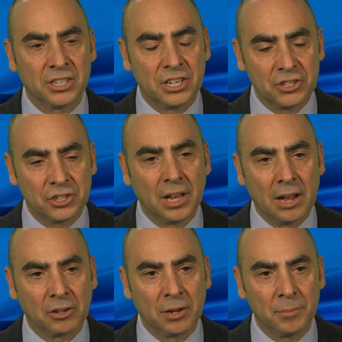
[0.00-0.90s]
additional
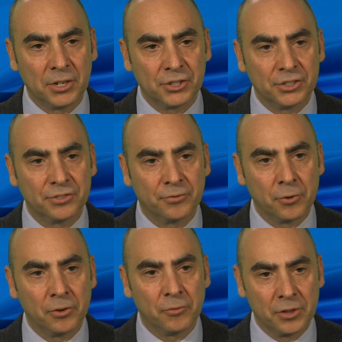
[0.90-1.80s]
outcome measures
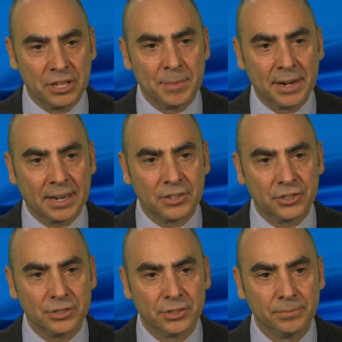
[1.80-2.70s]
for, for these
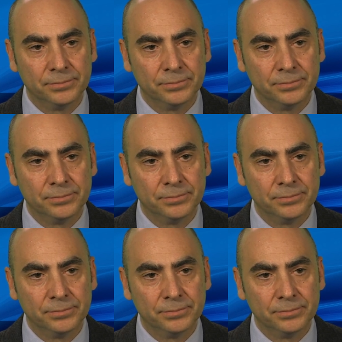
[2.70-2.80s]
medications.